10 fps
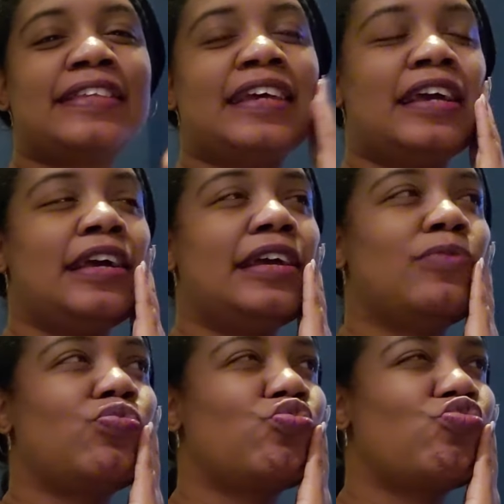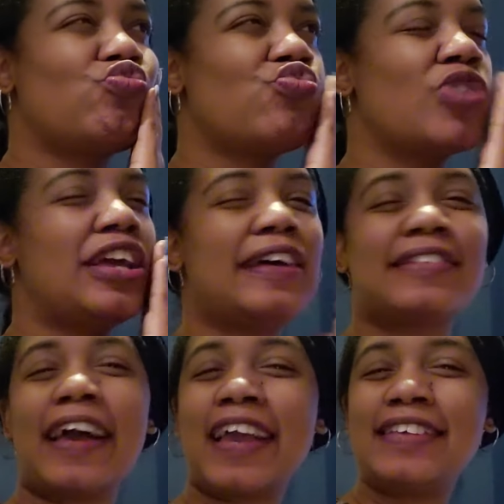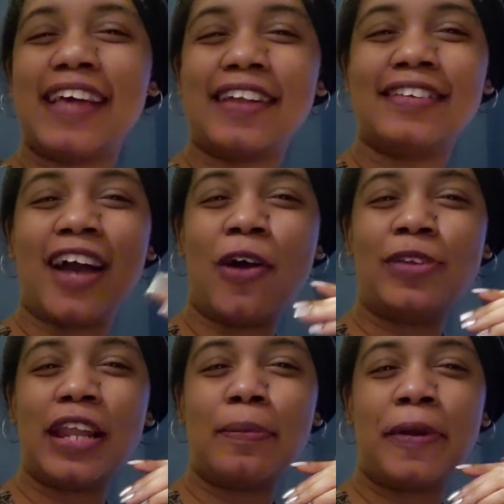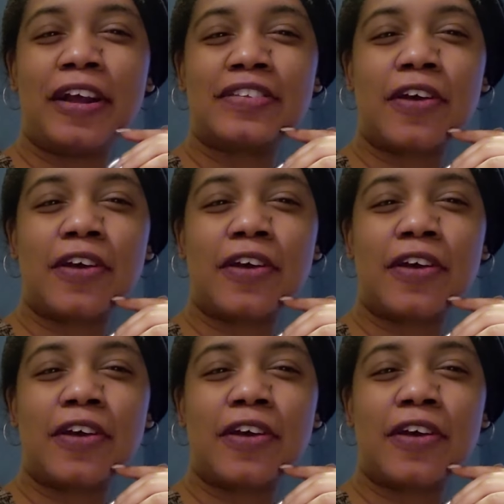and so I guess I don't need a purse